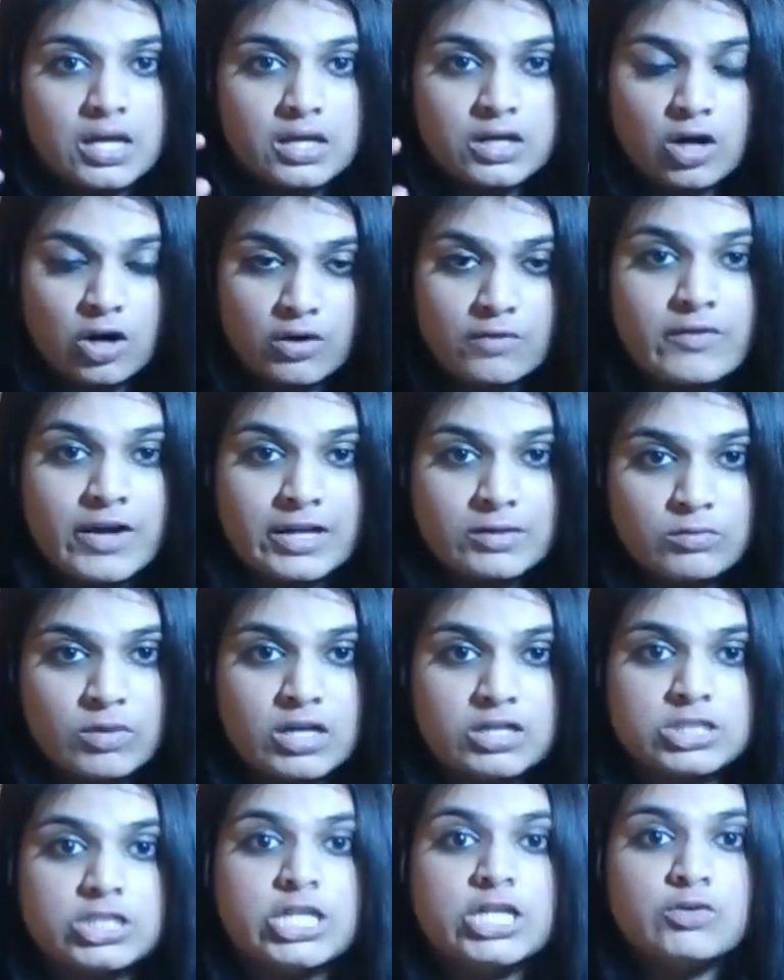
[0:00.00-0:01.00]
Irvine
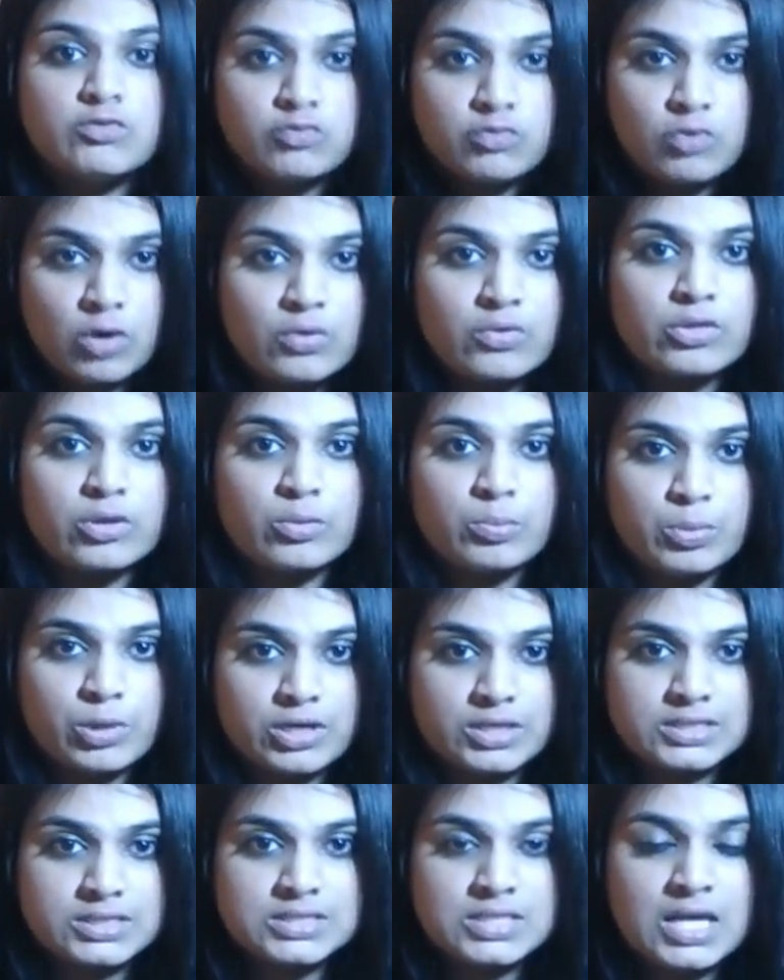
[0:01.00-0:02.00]
Welsh, he wrote the
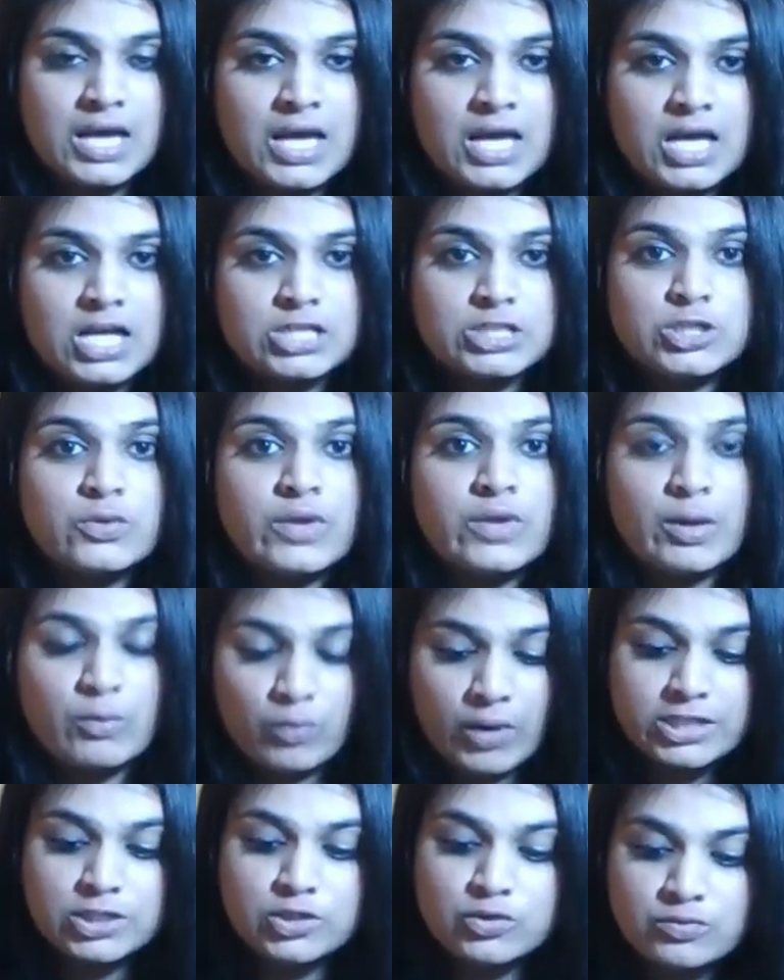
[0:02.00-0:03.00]
books so that
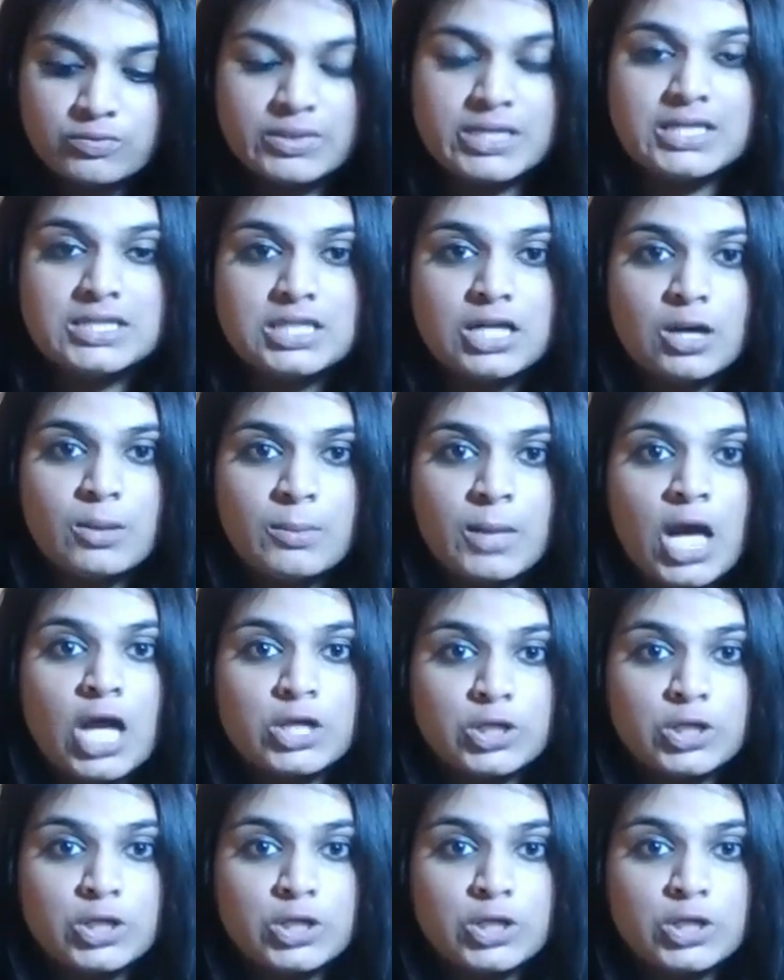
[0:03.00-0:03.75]
when you read them,